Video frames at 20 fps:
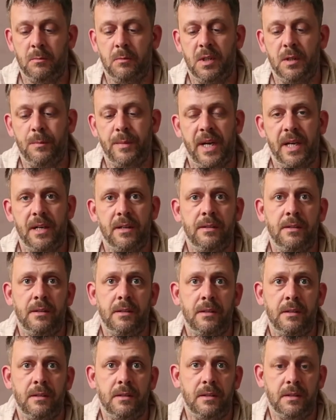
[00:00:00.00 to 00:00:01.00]
with it being
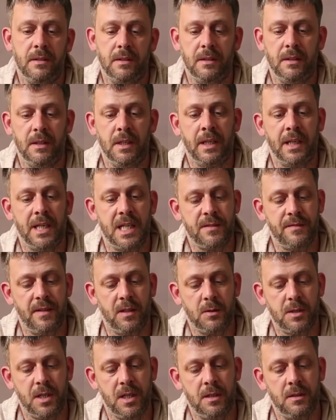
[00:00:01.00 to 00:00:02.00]
a glass
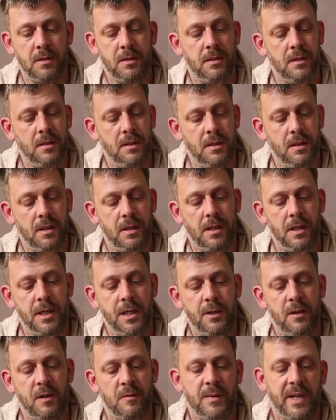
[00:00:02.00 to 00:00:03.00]
filter, you know,
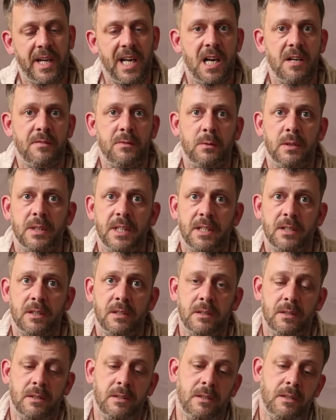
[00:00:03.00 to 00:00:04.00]
you do have to be careful with it.
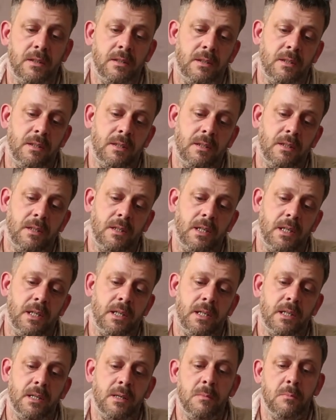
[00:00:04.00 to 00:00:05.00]

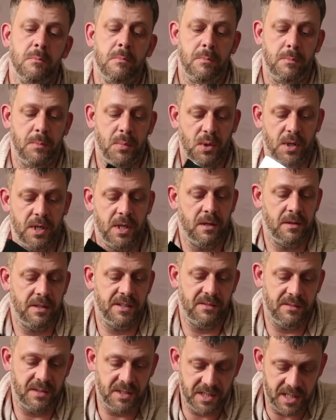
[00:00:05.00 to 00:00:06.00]
But you know,
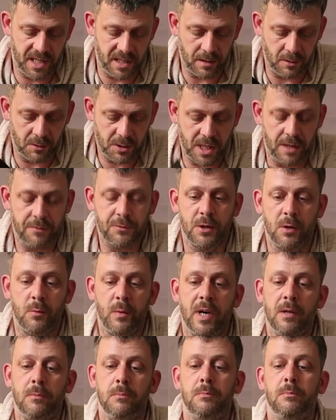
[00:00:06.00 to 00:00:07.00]
the tin looks after it
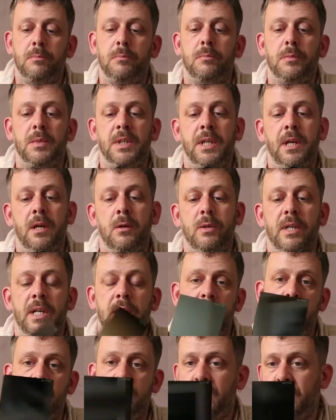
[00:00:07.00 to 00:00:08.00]
well. You know,
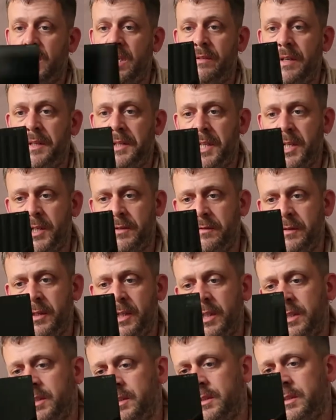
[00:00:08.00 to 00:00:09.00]
I've had this
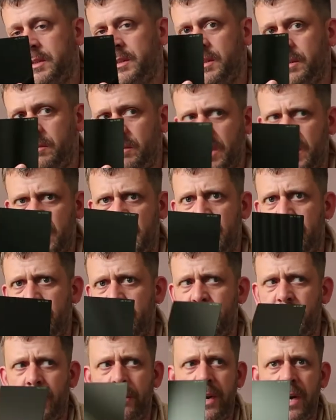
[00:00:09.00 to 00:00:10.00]
for a year
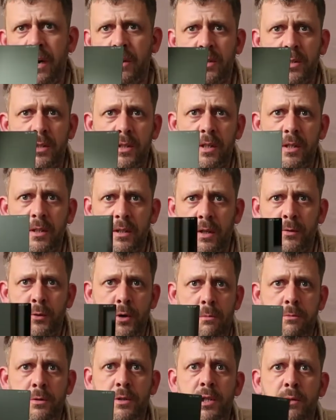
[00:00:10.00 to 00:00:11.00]
or so now, so I've
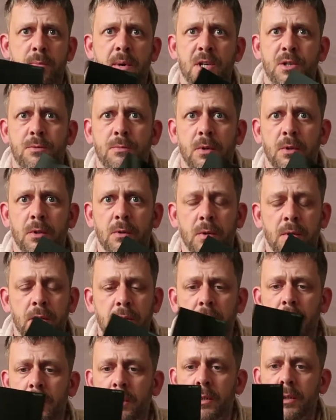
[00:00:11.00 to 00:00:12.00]
dropped and smashed my other one.
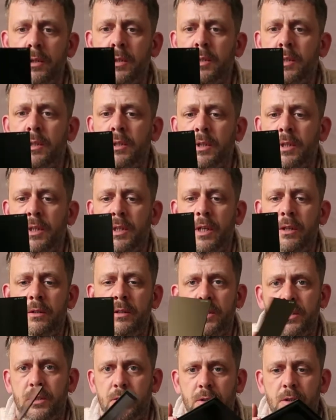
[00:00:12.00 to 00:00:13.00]
You know,
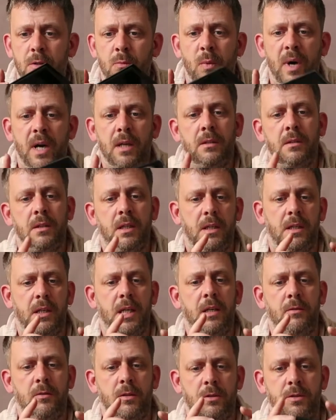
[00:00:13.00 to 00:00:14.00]
it's doing well.
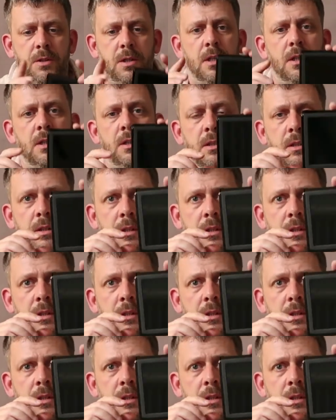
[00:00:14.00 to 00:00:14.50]
I have got a